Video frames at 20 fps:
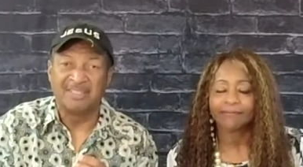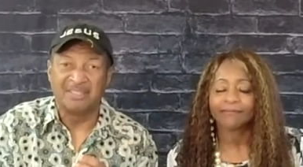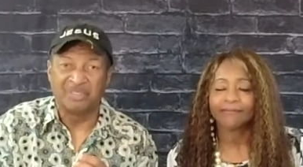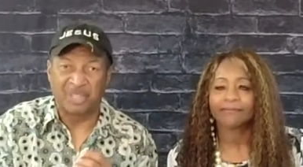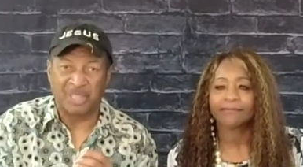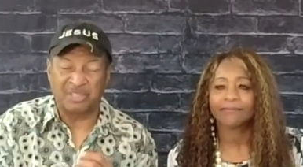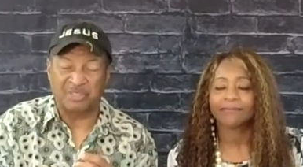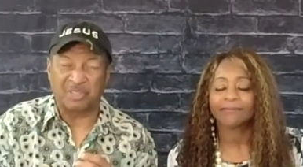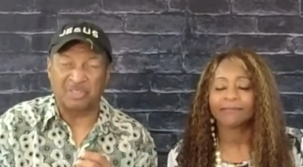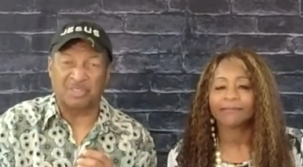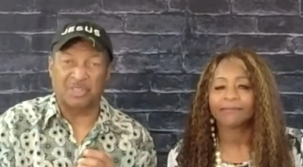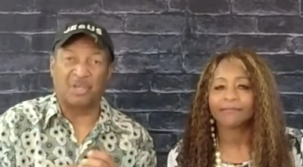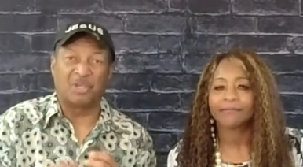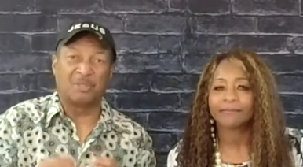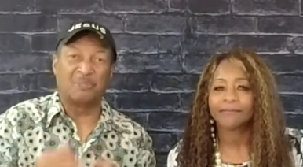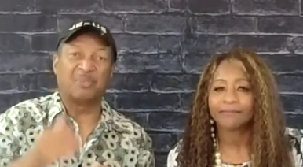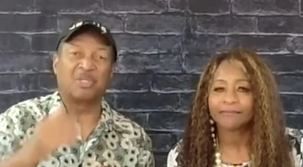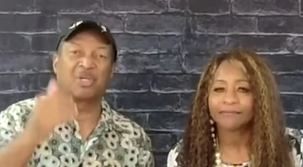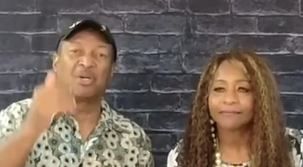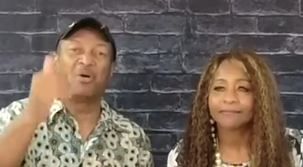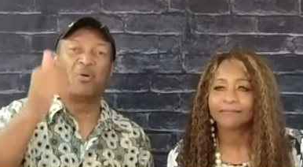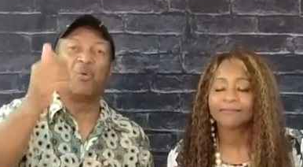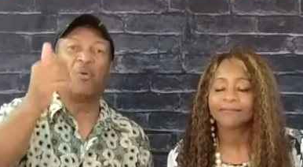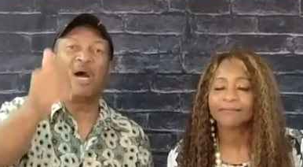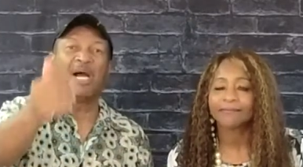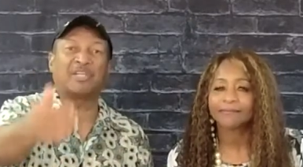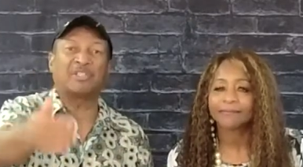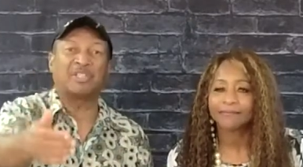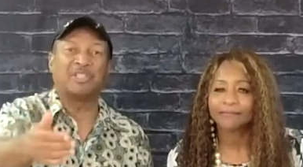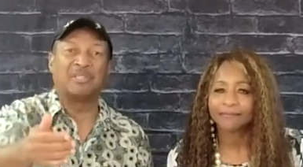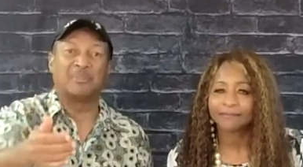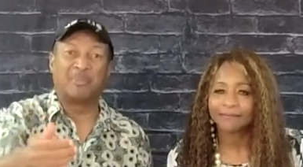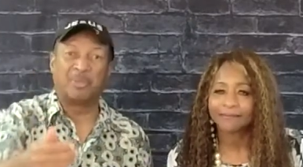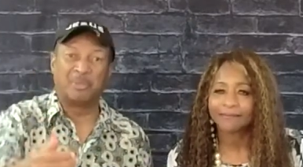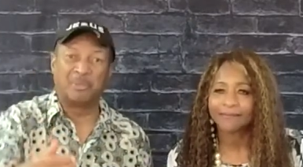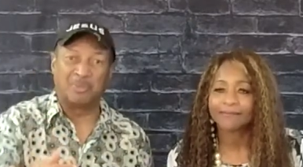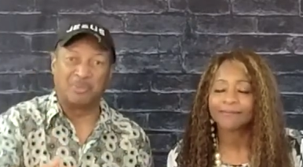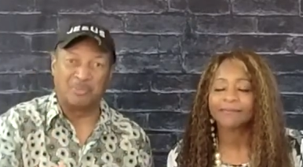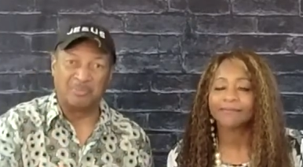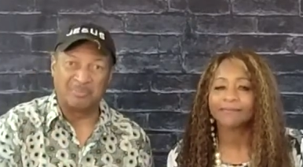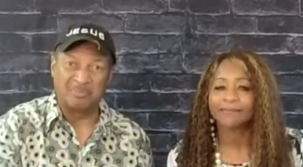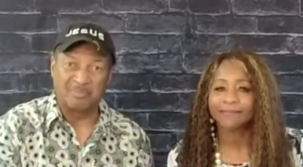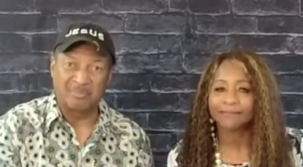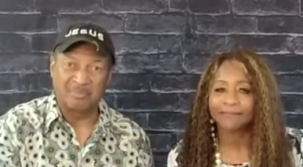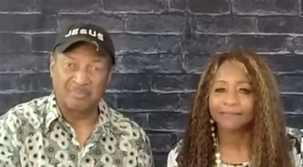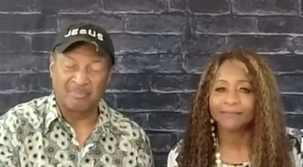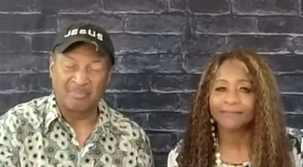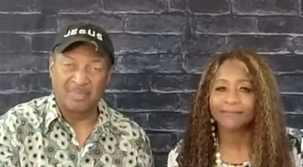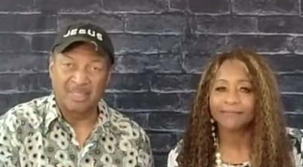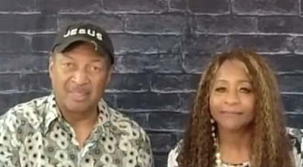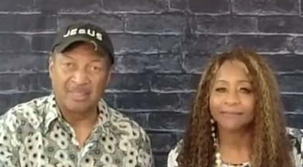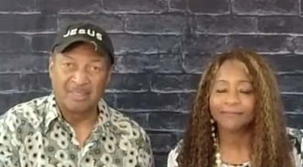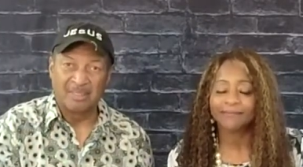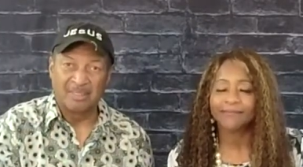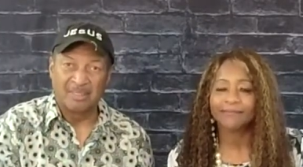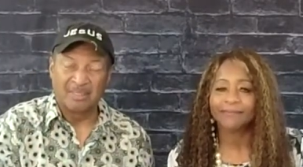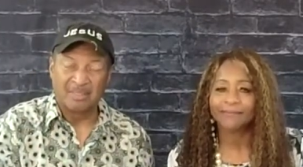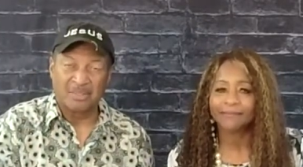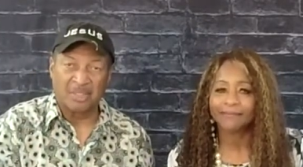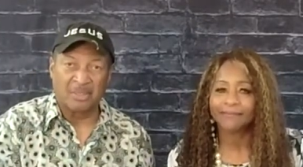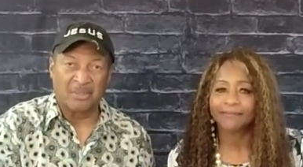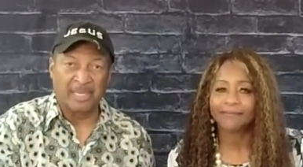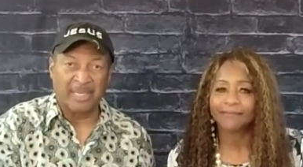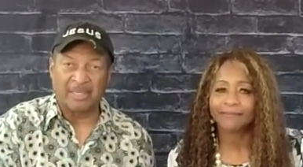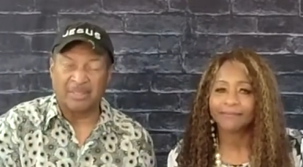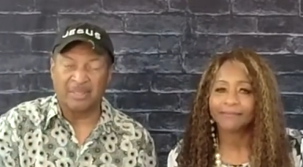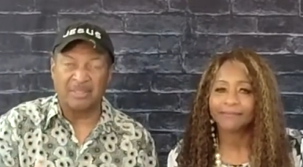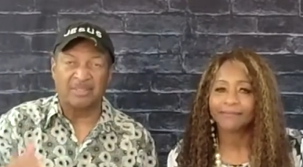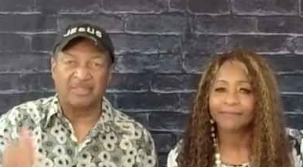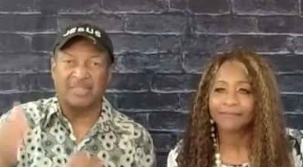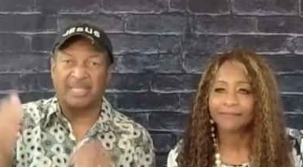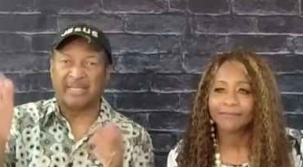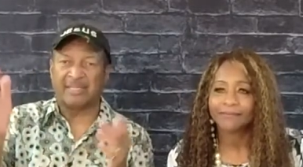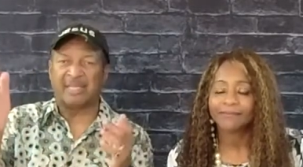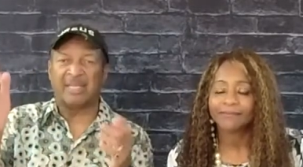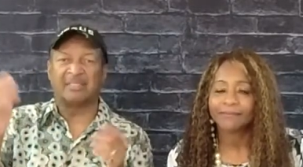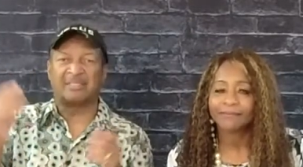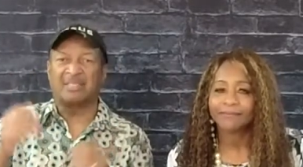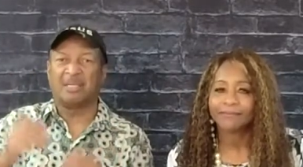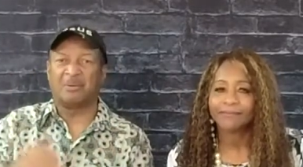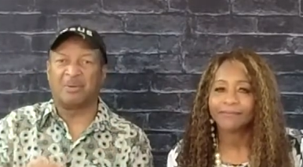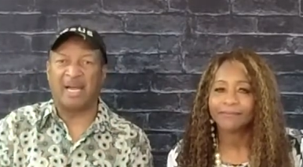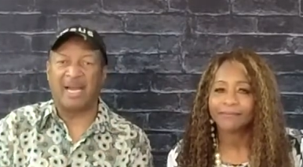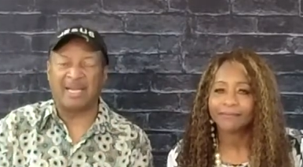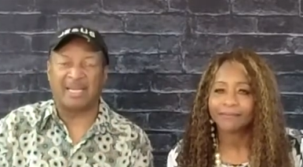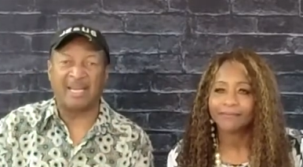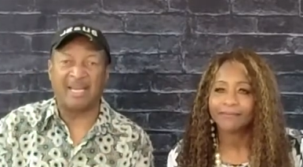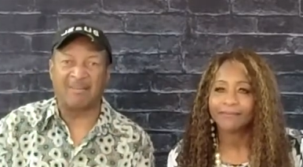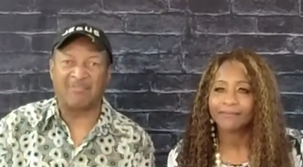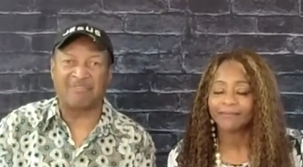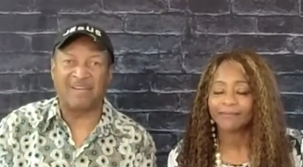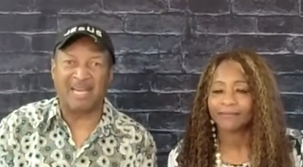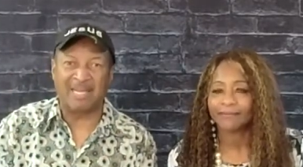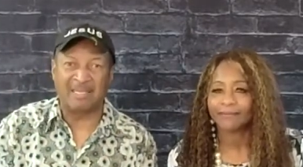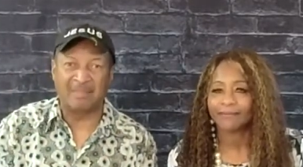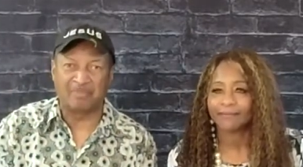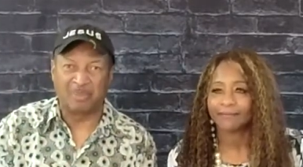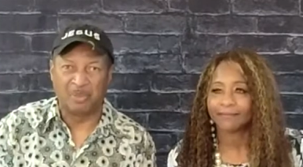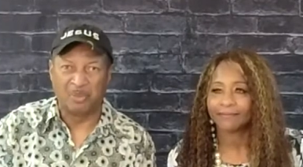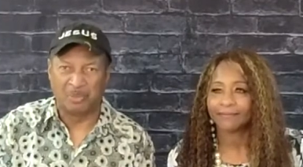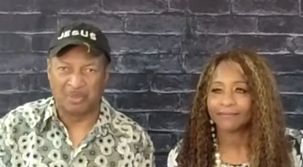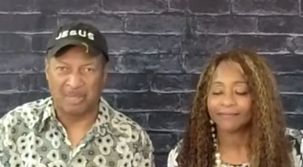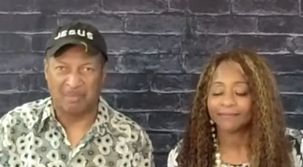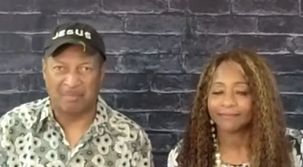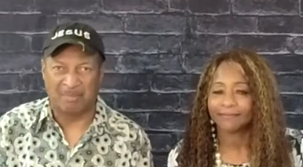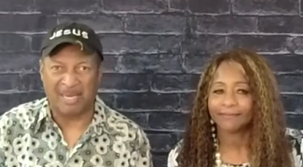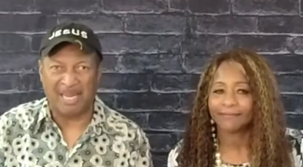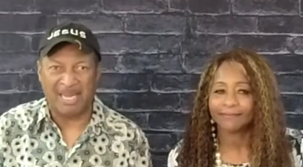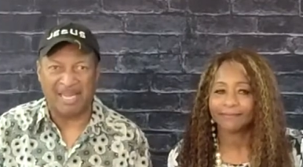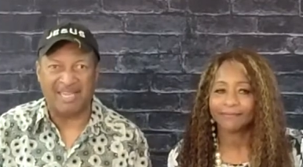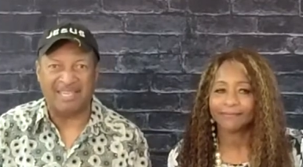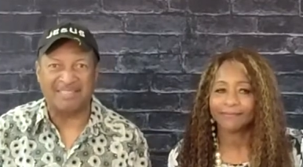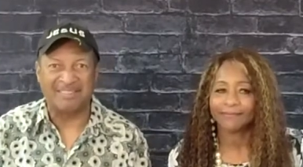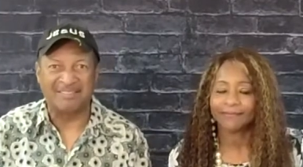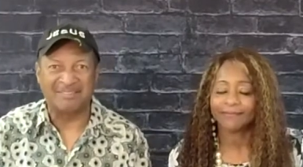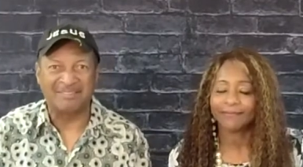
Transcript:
Speaker 1: Jesus told him to go wash in the pool. So he couldn't sit there and say, well, I can't find the pool. I'm blind.